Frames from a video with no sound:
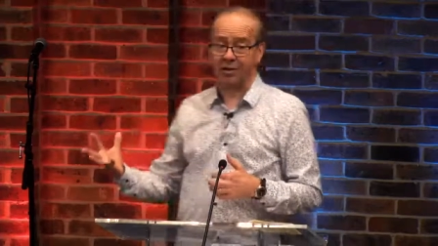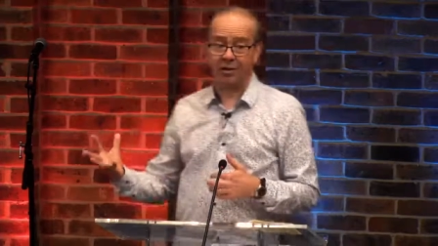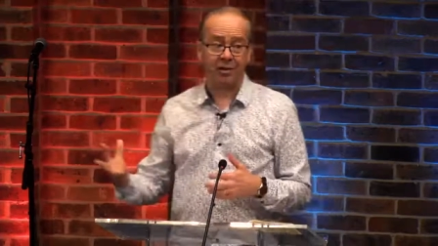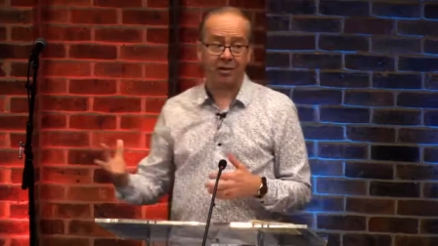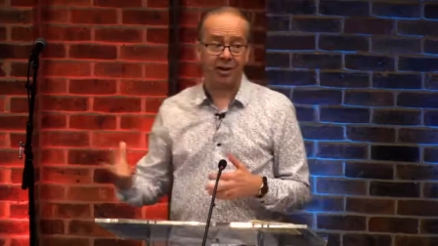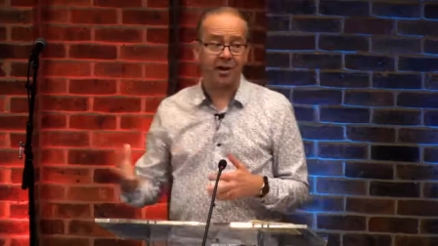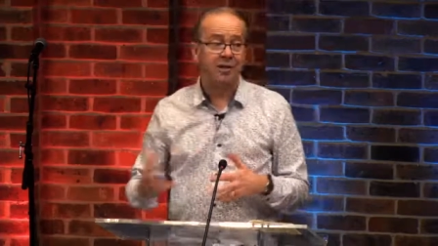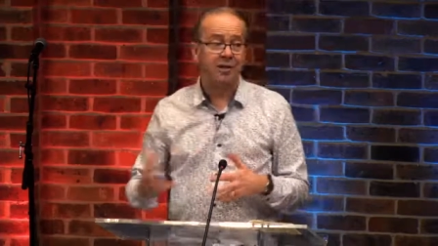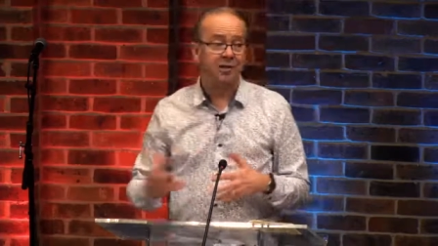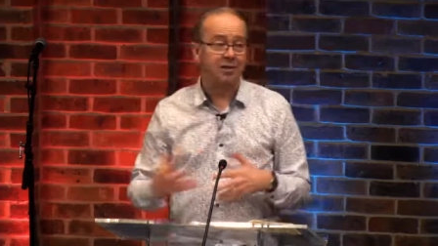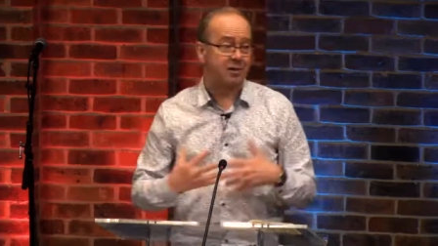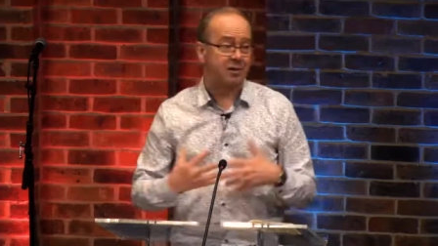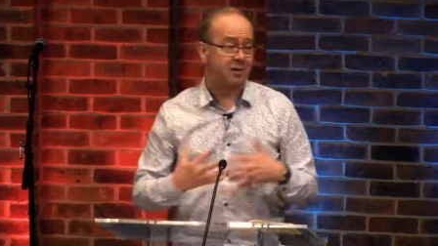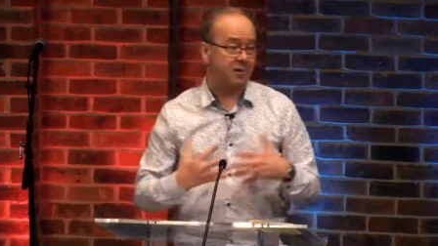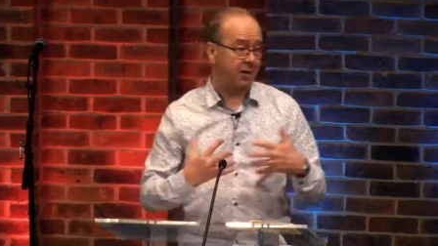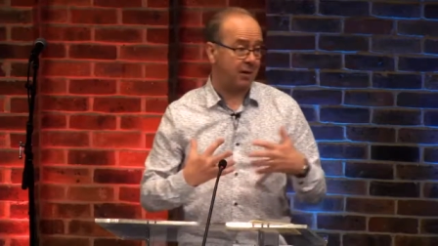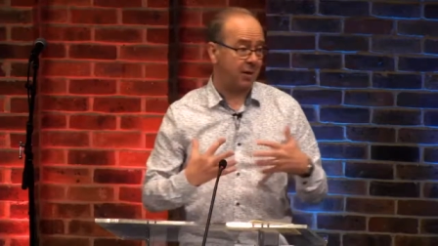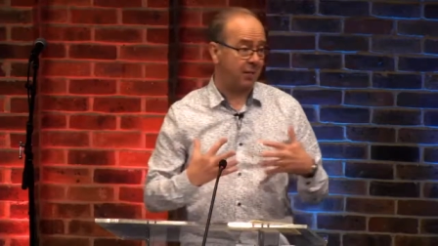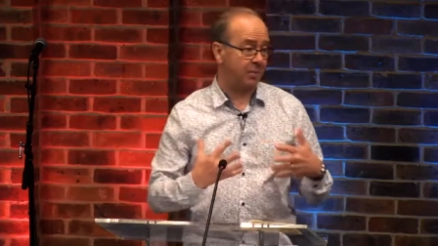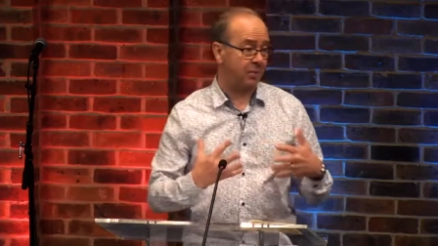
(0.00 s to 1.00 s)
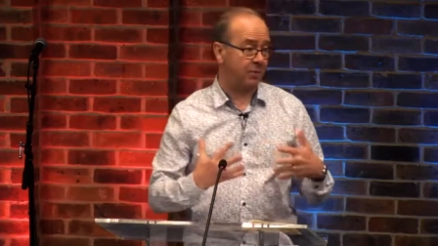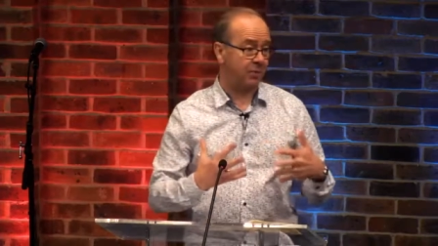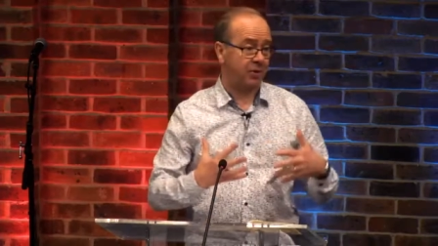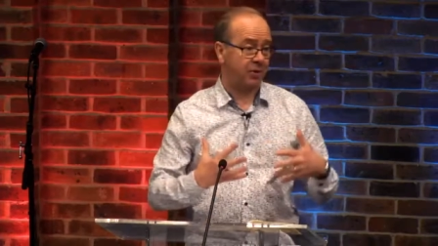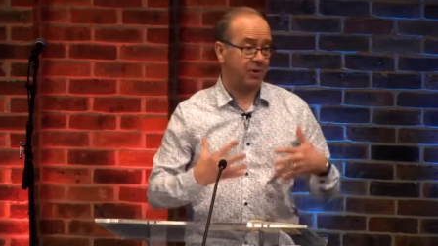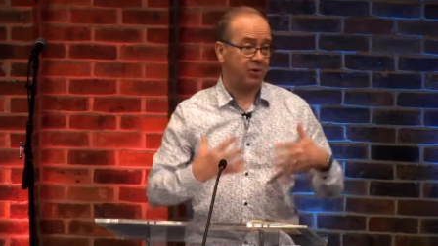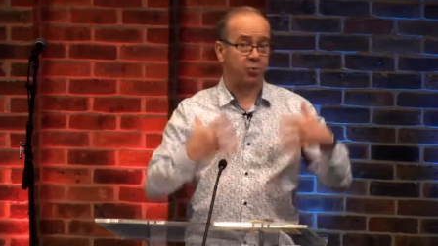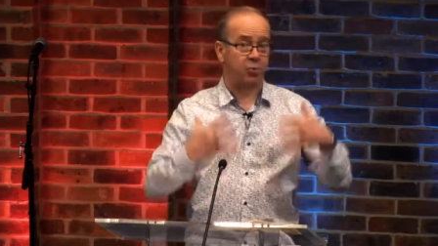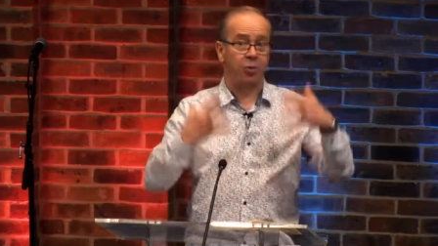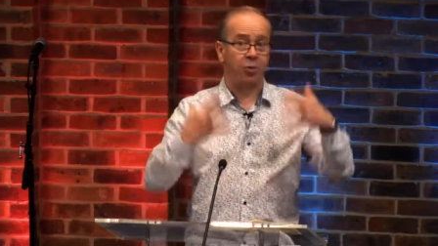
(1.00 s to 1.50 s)
on his disciples
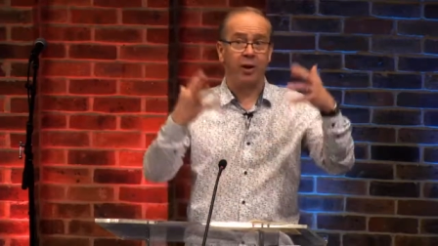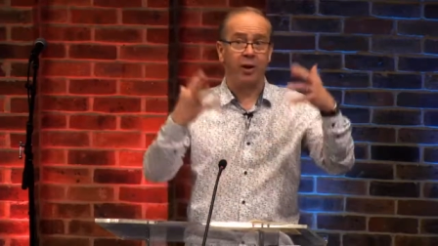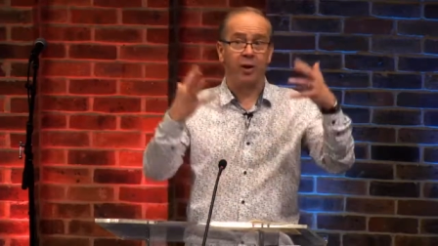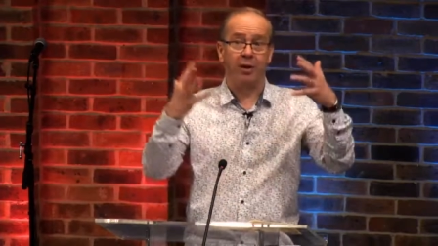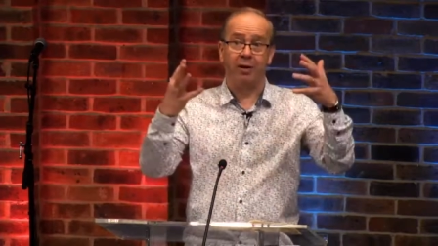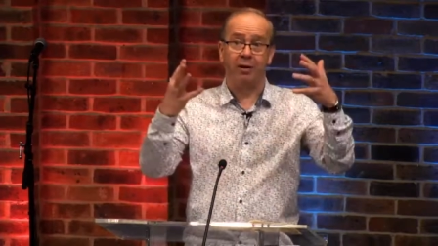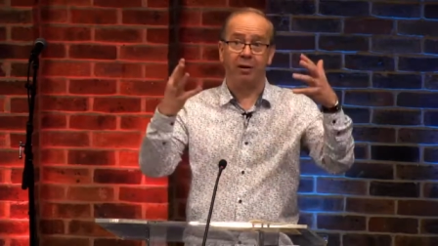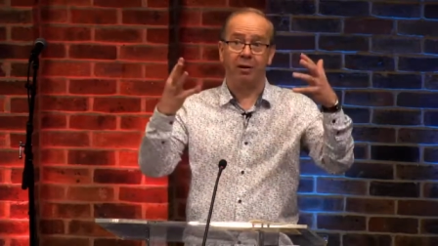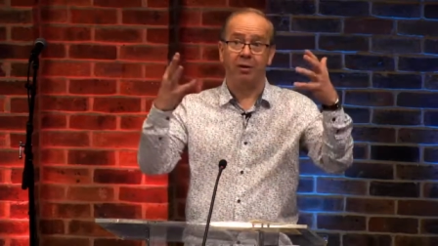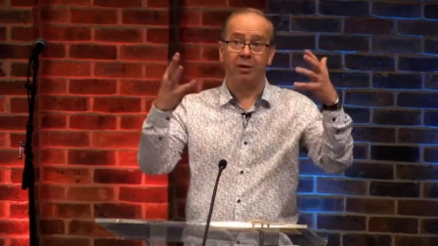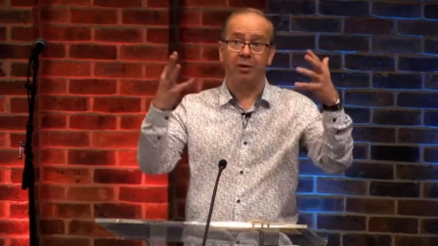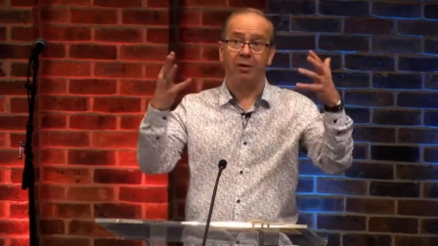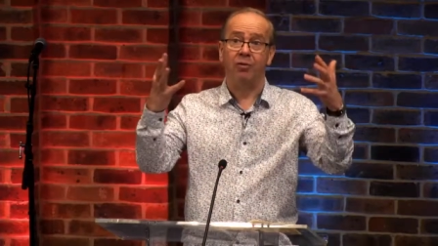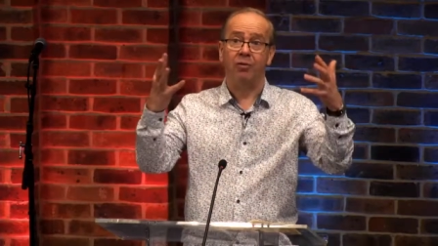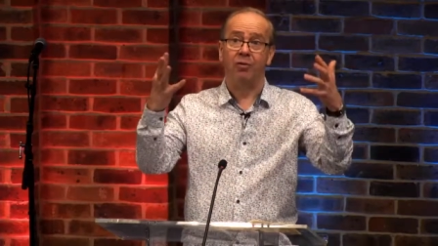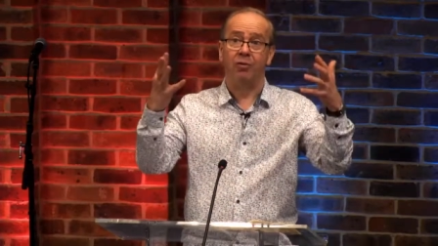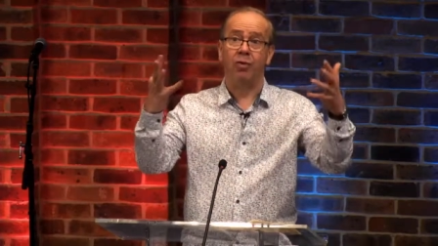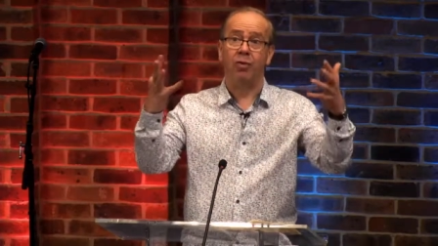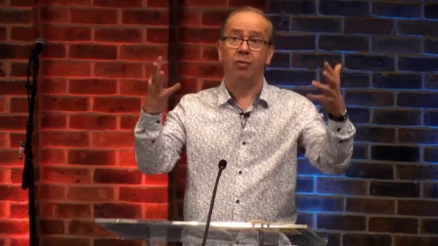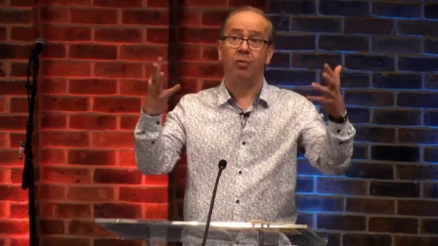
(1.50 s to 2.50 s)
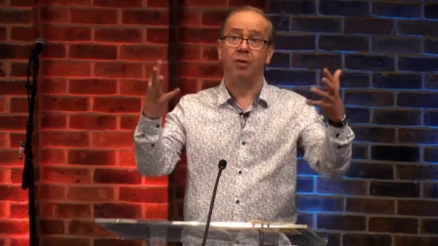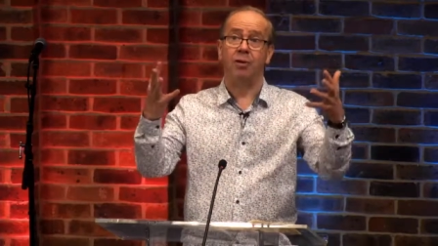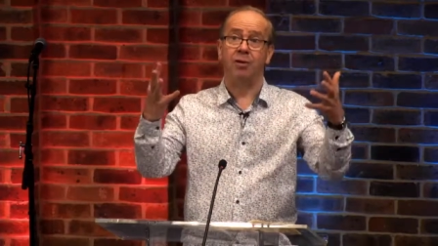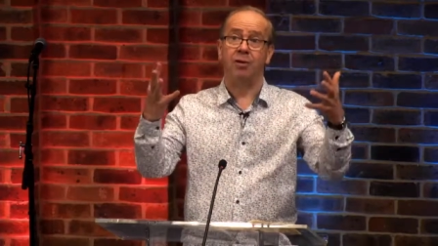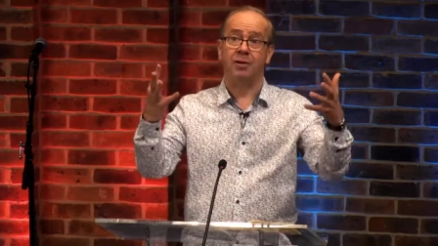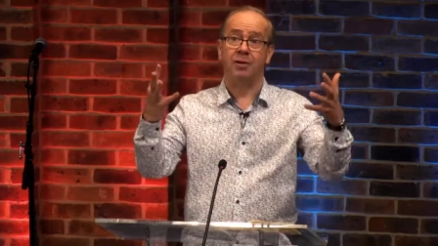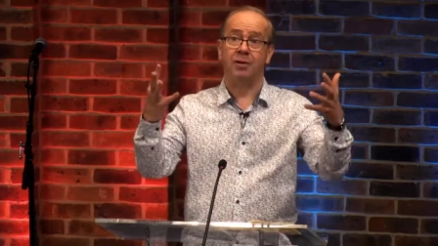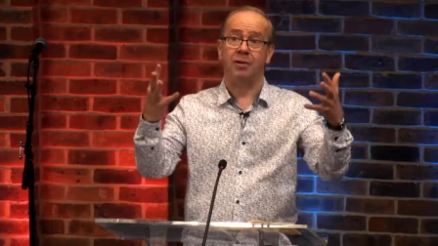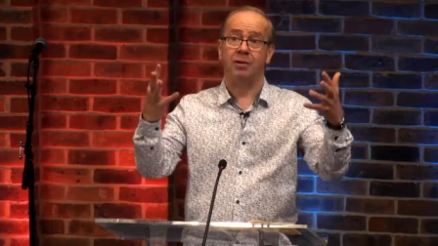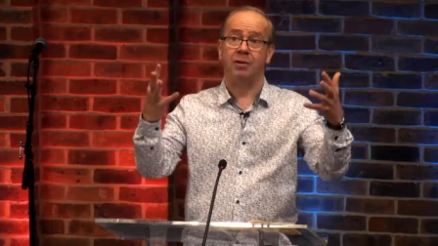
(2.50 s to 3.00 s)
as we look
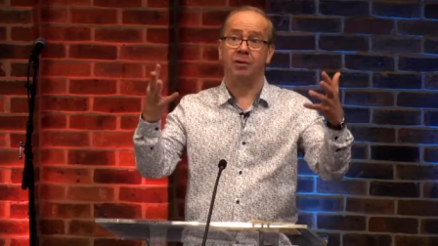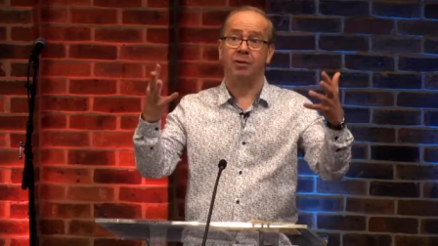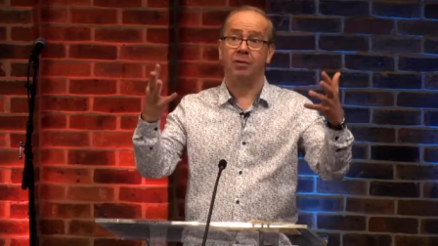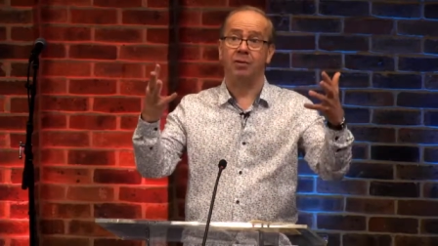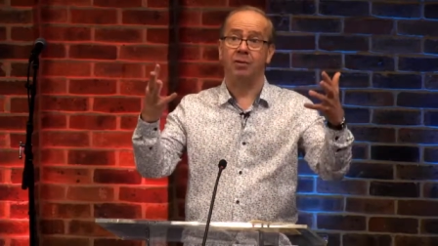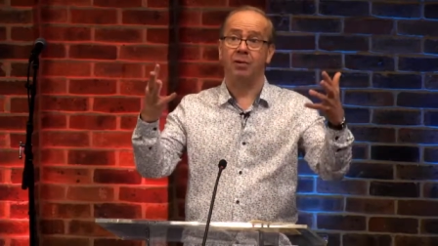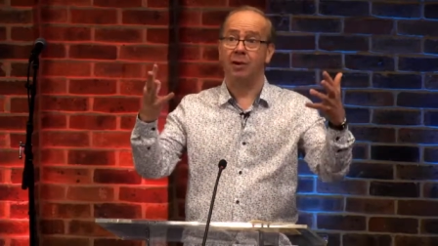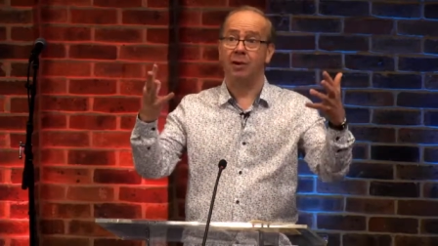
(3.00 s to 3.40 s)
forward to